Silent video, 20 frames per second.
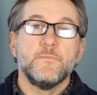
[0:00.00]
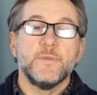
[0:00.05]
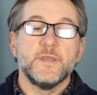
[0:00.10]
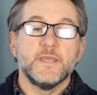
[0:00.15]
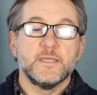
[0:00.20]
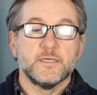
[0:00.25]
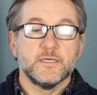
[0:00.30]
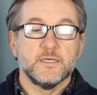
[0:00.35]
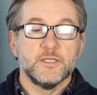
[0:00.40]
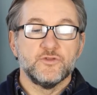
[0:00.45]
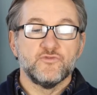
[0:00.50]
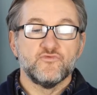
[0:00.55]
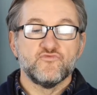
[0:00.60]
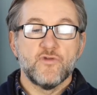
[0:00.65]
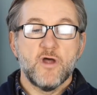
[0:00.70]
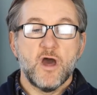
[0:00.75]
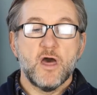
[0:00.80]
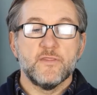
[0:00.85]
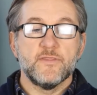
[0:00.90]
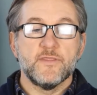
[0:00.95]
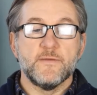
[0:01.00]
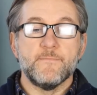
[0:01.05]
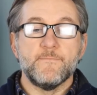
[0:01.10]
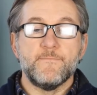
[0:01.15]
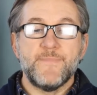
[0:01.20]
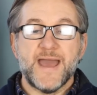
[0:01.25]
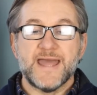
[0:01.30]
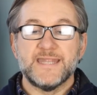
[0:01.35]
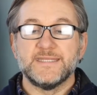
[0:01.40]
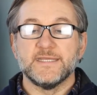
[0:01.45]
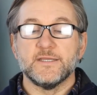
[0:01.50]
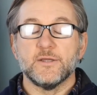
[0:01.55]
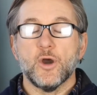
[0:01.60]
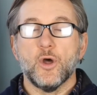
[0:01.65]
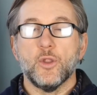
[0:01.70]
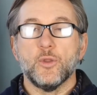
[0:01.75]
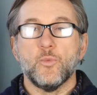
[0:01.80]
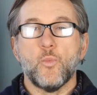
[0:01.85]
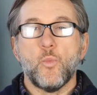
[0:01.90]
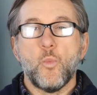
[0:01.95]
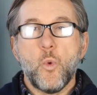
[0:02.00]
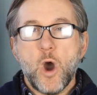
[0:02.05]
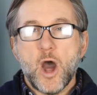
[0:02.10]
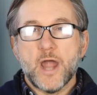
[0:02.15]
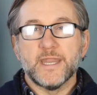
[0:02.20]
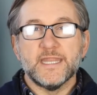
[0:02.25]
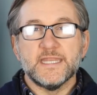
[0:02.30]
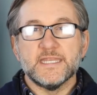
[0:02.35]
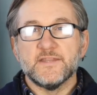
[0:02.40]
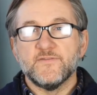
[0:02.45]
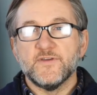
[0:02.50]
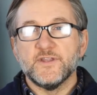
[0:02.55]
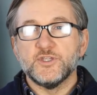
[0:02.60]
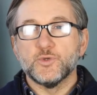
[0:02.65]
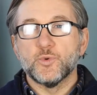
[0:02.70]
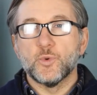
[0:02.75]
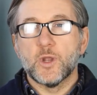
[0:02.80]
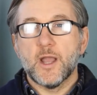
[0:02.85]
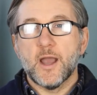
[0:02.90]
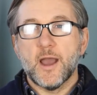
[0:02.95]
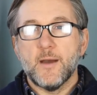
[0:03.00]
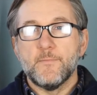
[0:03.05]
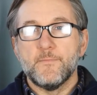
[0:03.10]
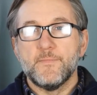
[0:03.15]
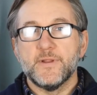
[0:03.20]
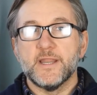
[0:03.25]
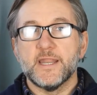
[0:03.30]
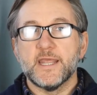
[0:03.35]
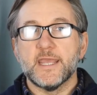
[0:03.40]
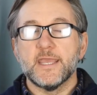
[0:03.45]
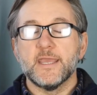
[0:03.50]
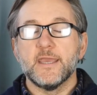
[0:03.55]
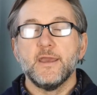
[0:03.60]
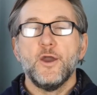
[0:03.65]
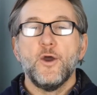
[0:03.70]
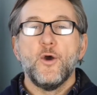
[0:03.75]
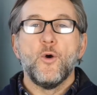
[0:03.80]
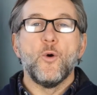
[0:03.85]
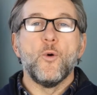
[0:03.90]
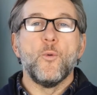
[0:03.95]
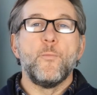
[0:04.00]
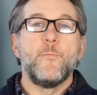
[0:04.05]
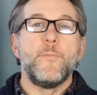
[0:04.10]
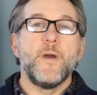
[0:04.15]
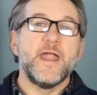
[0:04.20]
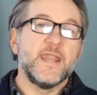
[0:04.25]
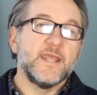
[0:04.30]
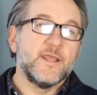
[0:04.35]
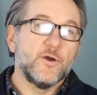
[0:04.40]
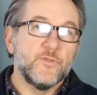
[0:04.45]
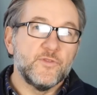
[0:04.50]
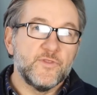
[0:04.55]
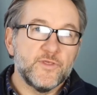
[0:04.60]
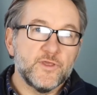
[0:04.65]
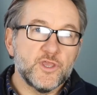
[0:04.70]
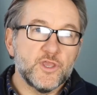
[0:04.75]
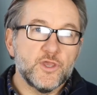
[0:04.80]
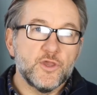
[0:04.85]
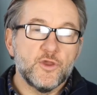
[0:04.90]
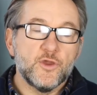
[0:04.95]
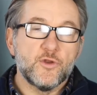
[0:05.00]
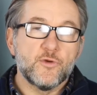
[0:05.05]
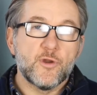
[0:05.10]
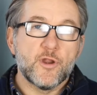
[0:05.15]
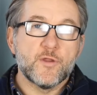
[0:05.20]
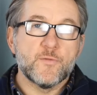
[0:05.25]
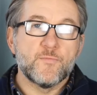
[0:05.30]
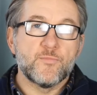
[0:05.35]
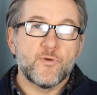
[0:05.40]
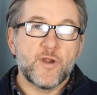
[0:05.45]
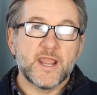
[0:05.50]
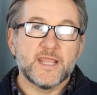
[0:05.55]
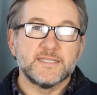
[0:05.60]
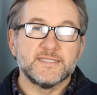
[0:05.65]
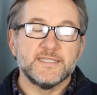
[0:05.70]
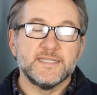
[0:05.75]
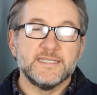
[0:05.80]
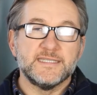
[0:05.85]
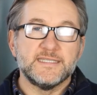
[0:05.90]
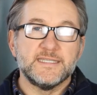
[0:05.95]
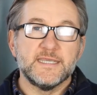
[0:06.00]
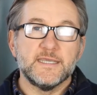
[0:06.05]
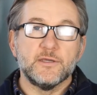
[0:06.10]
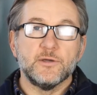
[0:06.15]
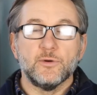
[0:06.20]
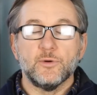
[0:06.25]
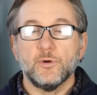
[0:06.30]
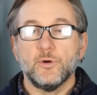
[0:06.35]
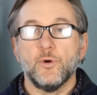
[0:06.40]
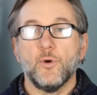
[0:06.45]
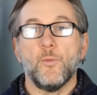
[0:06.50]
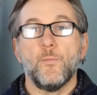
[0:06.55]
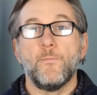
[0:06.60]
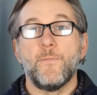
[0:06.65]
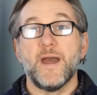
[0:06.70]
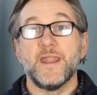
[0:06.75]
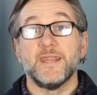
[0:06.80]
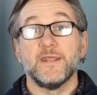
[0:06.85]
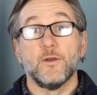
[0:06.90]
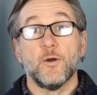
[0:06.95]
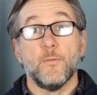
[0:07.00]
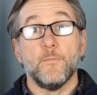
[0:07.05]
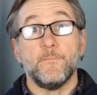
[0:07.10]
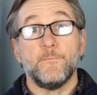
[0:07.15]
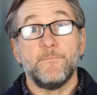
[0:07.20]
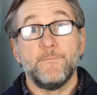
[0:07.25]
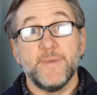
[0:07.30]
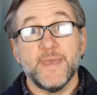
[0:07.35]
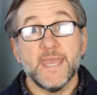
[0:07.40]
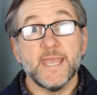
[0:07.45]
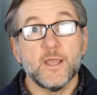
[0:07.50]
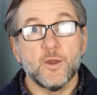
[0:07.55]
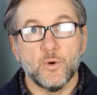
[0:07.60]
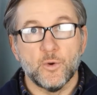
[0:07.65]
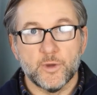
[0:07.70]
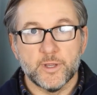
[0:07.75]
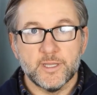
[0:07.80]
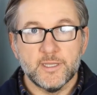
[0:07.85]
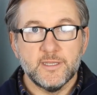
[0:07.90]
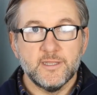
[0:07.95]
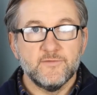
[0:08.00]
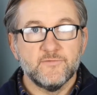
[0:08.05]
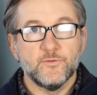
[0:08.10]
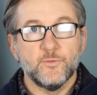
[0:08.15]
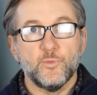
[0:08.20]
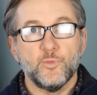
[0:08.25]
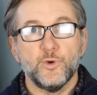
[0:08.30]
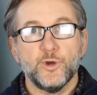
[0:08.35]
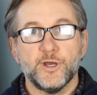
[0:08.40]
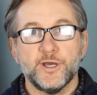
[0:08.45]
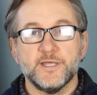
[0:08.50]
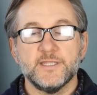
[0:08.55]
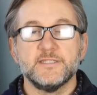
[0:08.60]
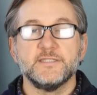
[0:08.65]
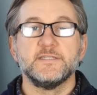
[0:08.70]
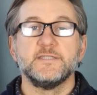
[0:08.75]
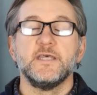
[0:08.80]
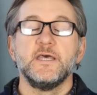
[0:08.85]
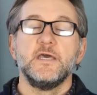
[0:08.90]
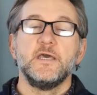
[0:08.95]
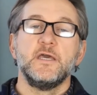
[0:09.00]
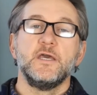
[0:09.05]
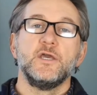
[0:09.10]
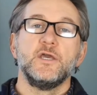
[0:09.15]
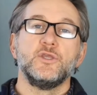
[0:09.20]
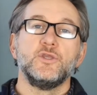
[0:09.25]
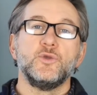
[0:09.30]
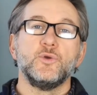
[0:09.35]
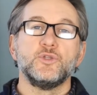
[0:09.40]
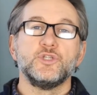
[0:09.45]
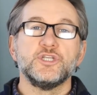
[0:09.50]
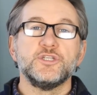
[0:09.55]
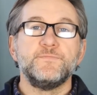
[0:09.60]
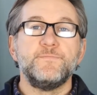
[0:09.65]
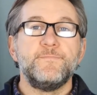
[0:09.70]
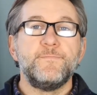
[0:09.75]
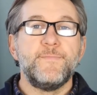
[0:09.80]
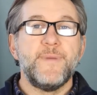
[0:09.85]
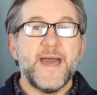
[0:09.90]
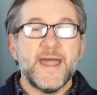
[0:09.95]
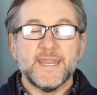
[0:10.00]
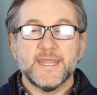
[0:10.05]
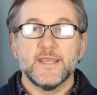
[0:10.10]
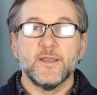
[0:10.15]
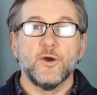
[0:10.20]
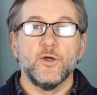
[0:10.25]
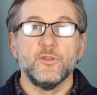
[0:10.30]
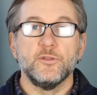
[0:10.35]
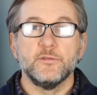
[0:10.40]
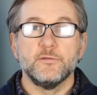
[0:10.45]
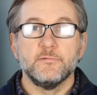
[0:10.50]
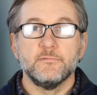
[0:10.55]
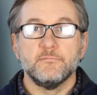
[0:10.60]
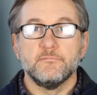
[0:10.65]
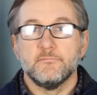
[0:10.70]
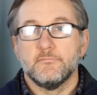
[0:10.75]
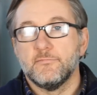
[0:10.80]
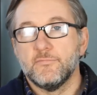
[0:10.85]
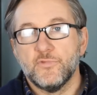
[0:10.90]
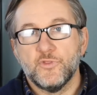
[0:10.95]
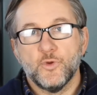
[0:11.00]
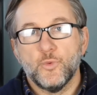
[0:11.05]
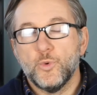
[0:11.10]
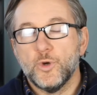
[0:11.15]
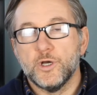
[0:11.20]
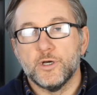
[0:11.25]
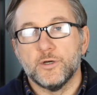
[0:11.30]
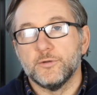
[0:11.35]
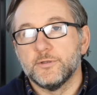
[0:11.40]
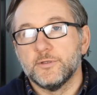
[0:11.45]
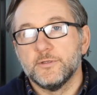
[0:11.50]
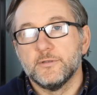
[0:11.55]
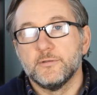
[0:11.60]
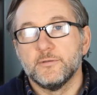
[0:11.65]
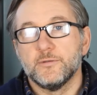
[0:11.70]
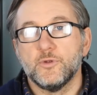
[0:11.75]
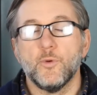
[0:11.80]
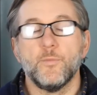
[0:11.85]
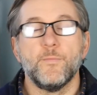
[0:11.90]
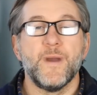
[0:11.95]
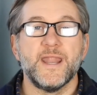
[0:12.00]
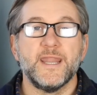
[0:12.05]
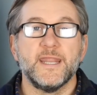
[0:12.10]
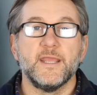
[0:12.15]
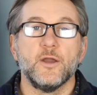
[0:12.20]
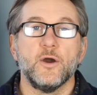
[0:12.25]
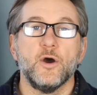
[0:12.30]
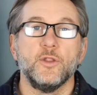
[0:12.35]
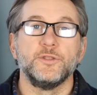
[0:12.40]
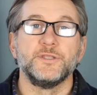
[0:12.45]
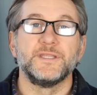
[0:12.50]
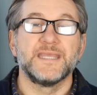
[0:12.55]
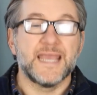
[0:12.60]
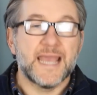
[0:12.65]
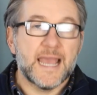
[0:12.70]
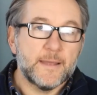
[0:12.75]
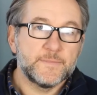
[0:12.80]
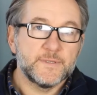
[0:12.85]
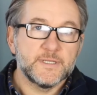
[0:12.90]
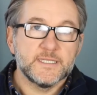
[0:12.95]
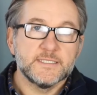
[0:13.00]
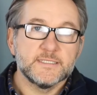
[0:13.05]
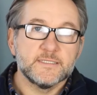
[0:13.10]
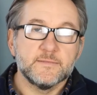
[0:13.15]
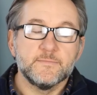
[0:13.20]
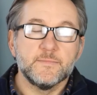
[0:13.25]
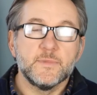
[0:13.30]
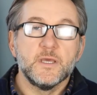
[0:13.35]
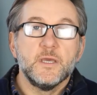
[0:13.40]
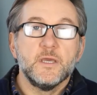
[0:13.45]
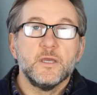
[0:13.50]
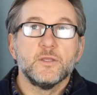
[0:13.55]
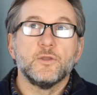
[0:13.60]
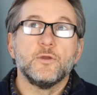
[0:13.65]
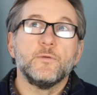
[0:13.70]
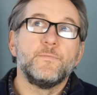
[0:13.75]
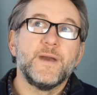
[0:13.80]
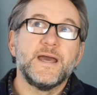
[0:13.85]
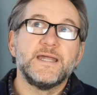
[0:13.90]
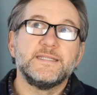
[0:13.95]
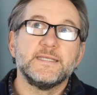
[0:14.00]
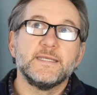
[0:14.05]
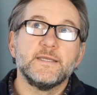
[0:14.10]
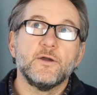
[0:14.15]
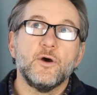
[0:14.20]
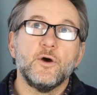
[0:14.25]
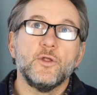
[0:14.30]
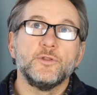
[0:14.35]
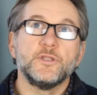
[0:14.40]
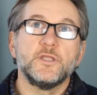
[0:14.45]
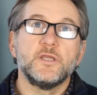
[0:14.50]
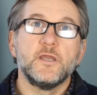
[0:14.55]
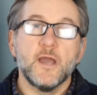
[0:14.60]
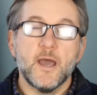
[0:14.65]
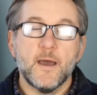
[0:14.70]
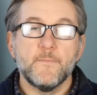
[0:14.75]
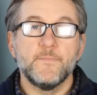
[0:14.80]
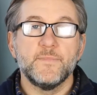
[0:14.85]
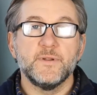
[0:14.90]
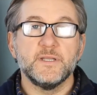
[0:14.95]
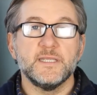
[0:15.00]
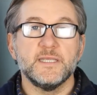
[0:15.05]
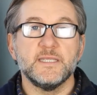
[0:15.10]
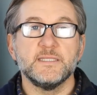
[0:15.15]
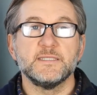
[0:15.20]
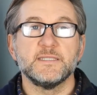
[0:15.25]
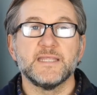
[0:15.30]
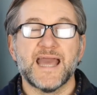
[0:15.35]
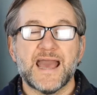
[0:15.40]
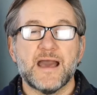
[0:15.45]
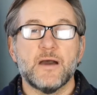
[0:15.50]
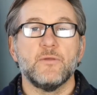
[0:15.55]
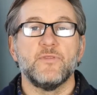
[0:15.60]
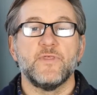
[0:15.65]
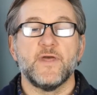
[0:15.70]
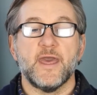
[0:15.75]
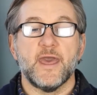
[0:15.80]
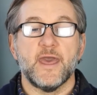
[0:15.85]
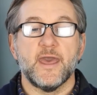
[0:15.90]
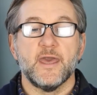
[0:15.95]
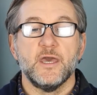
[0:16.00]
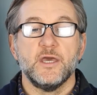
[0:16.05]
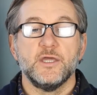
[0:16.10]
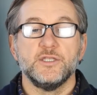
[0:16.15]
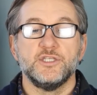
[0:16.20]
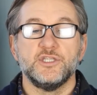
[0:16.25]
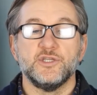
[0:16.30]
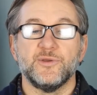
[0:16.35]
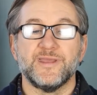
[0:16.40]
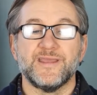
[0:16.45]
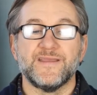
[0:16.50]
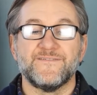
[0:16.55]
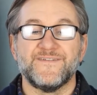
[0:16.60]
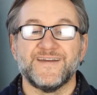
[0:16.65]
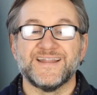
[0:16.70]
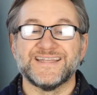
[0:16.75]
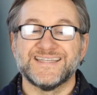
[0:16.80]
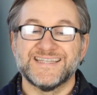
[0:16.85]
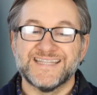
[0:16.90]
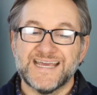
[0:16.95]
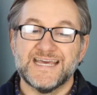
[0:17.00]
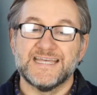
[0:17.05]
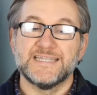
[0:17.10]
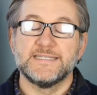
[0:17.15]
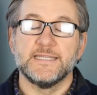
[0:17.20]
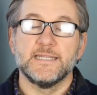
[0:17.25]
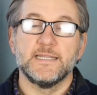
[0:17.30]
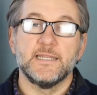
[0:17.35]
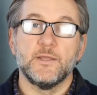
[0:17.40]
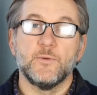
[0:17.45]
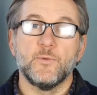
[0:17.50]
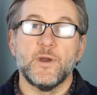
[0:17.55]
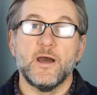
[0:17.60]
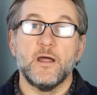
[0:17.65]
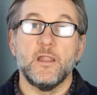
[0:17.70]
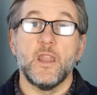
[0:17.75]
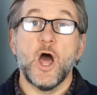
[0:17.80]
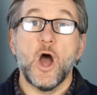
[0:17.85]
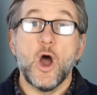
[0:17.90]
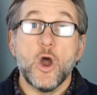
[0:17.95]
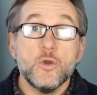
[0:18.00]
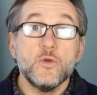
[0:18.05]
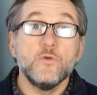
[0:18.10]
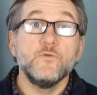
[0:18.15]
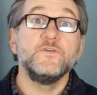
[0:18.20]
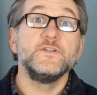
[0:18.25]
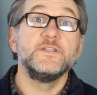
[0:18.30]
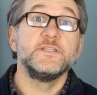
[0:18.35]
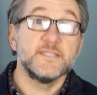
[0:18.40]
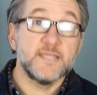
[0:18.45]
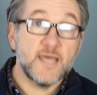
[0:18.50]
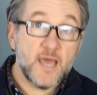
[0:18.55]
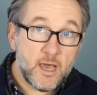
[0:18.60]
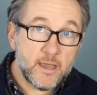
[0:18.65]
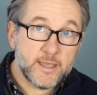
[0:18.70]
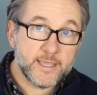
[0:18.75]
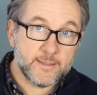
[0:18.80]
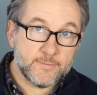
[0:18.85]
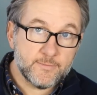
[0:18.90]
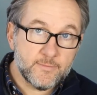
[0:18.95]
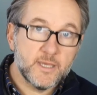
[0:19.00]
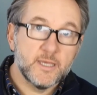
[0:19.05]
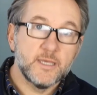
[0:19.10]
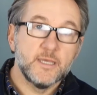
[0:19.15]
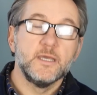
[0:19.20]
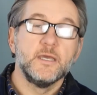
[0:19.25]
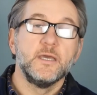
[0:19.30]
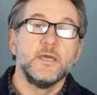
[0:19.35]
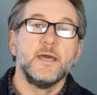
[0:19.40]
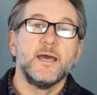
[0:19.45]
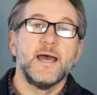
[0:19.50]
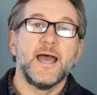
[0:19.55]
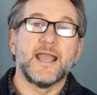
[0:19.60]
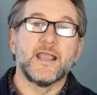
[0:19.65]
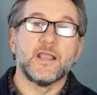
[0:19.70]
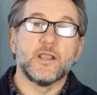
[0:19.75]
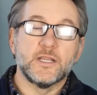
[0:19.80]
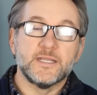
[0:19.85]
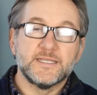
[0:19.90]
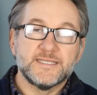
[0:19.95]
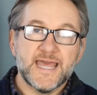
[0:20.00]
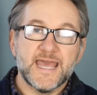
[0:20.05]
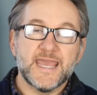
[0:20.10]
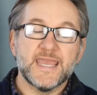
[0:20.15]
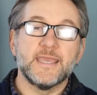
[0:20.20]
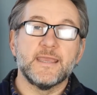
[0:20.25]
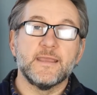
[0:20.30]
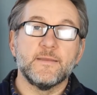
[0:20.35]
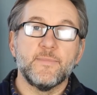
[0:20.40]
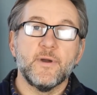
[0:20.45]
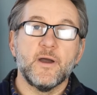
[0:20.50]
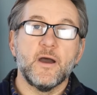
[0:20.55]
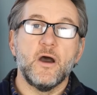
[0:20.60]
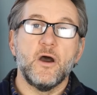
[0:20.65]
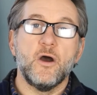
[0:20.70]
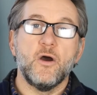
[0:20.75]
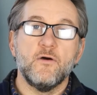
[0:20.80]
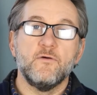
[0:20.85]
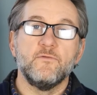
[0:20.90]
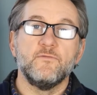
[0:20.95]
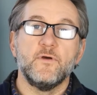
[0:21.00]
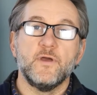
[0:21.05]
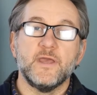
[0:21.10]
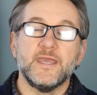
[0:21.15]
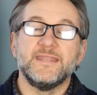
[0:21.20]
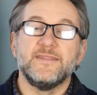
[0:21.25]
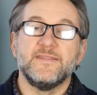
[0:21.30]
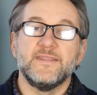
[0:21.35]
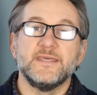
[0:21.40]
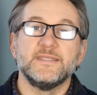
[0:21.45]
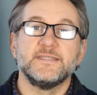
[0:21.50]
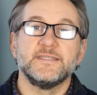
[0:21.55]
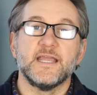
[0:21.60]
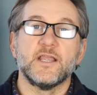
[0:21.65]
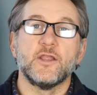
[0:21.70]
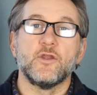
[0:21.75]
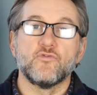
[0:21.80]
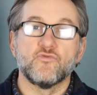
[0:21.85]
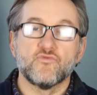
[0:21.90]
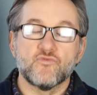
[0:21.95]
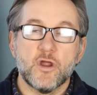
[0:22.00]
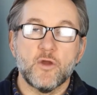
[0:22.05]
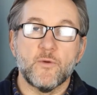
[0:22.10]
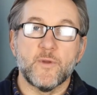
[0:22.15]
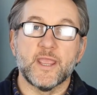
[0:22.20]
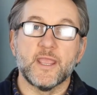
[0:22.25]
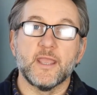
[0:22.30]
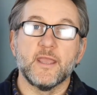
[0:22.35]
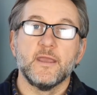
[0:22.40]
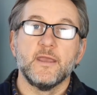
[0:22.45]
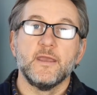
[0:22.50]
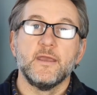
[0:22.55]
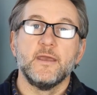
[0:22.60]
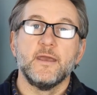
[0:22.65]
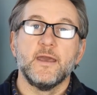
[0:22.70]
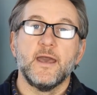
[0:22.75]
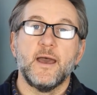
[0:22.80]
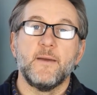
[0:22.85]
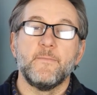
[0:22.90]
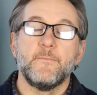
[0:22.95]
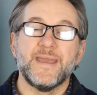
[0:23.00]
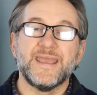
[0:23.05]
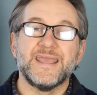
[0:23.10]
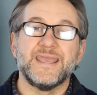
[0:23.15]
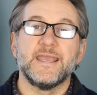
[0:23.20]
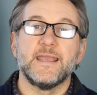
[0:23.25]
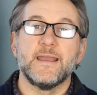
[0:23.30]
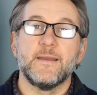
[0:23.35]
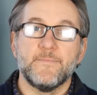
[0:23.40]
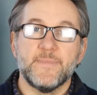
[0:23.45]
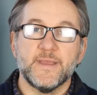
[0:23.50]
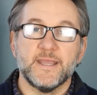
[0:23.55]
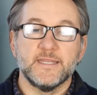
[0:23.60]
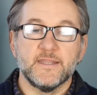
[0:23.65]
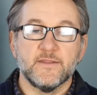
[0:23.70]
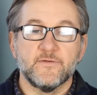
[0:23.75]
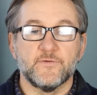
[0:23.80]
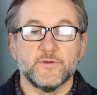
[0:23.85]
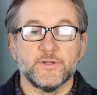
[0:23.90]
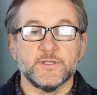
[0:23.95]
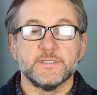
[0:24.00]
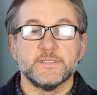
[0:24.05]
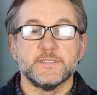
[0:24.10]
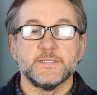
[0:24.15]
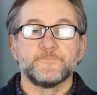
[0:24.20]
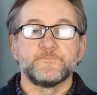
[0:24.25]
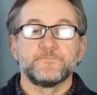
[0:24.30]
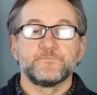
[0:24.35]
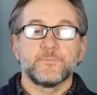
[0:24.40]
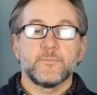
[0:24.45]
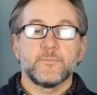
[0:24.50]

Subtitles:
because rather than betting on one individual company or betting on the Euro Brexit deal or betting on Bitcoin, even worse, you're just betting on the world. You're betting on capitalism. You're betting on companies out there doing fantastically well over time and taking part in this and growing and making a big difference.